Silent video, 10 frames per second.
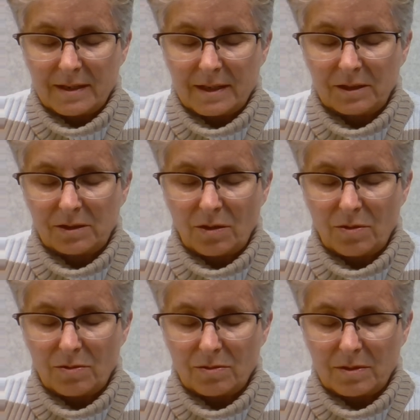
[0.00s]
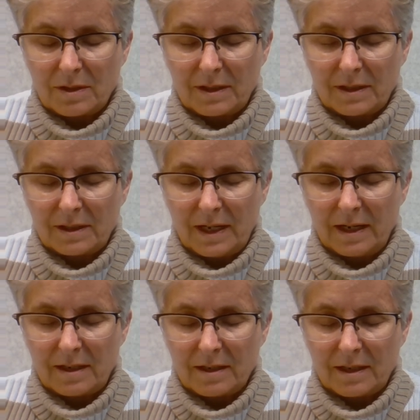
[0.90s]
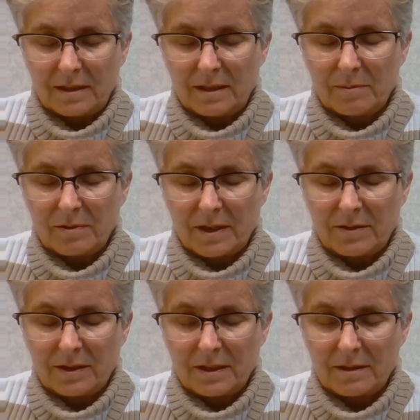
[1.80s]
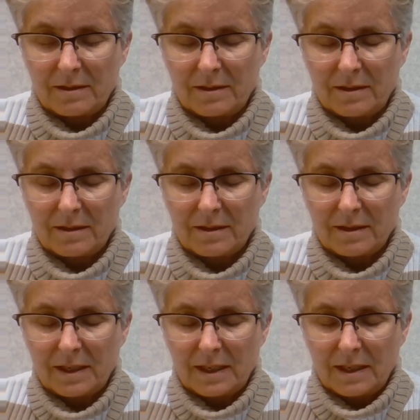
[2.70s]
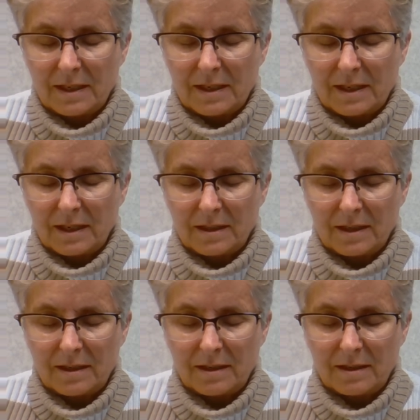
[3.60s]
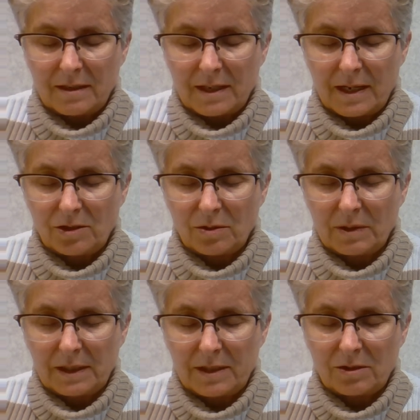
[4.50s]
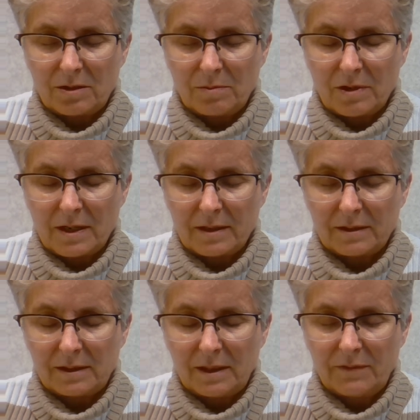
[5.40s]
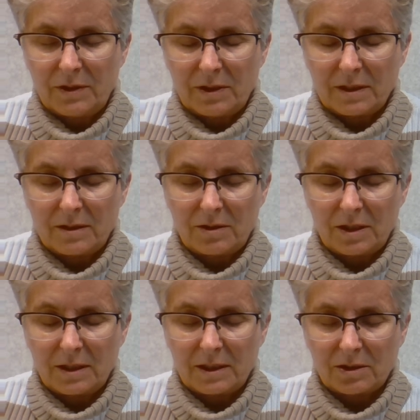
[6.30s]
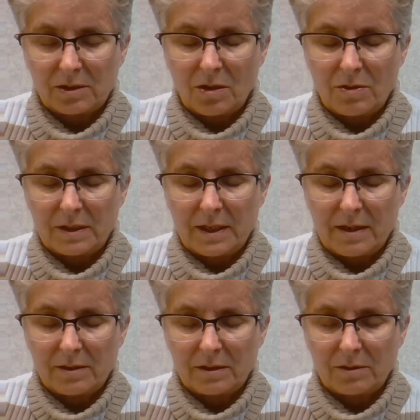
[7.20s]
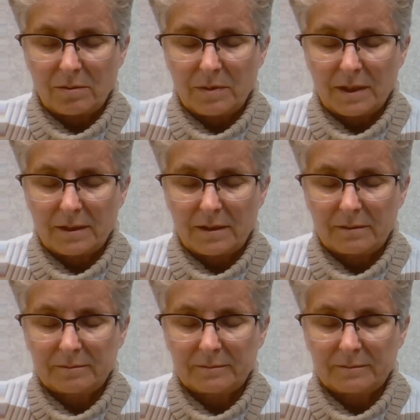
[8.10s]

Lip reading: And so take a deep breath in And then as you release your breath, see if you can gently slow it down a little bit.